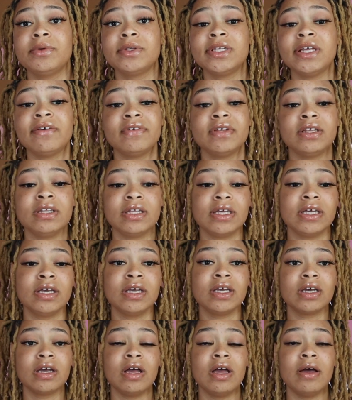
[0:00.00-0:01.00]
will definitely
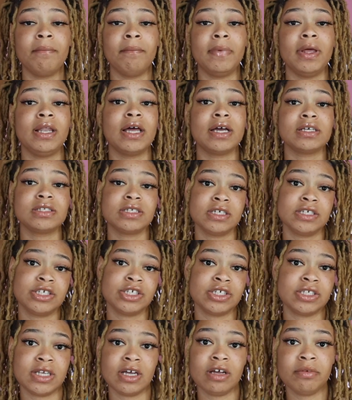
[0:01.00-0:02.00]
link my
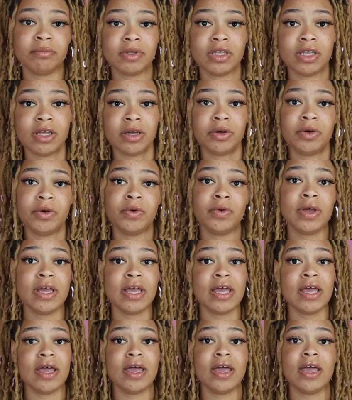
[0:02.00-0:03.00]
loctician down below
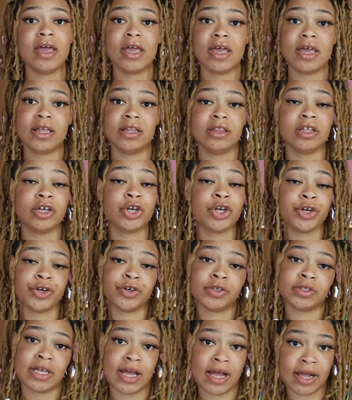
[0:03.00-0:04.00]
and the
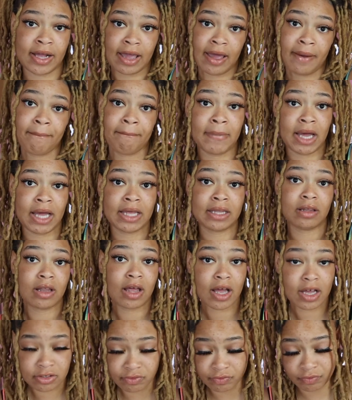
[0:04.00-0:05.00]
girl that I got my
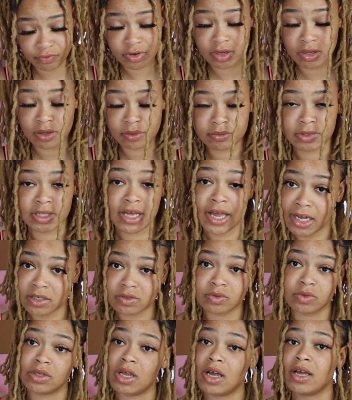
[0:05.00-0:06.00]
locks from, the
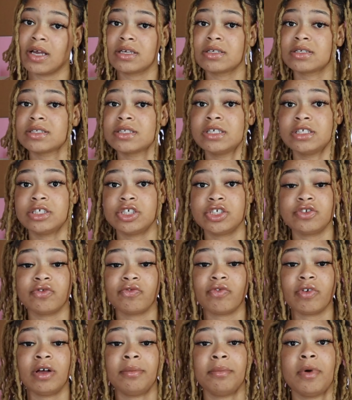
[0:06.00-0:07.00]
actual lock extensions
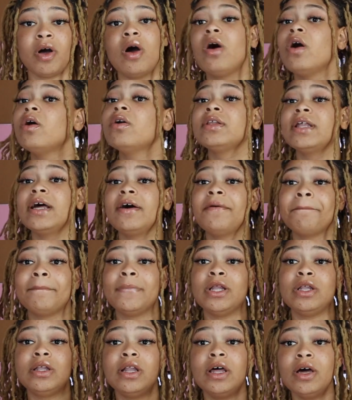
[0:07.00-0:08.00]
from, all down
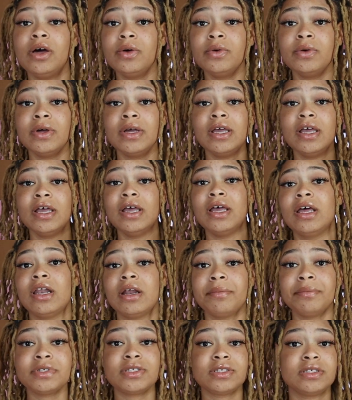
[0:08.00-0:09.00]
below.
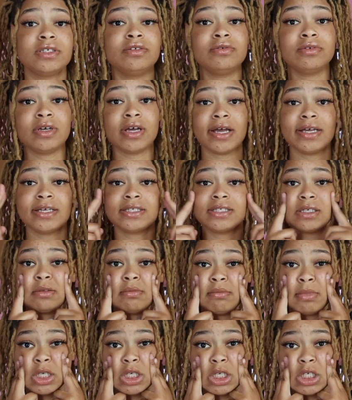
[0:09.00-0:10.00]
And I'm gonna see you guys
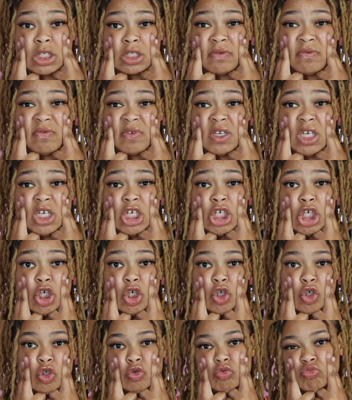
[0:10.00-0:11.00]
in my next
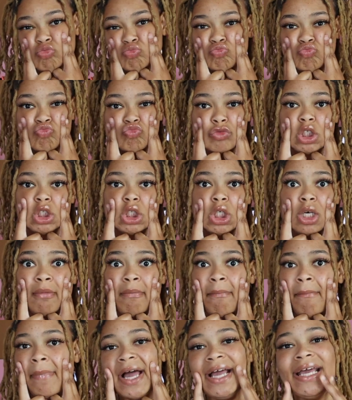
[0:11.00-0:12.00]
video.
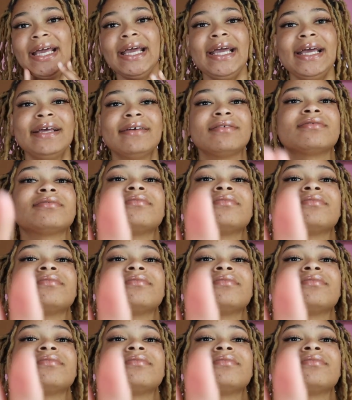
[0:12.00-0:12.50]
Bye.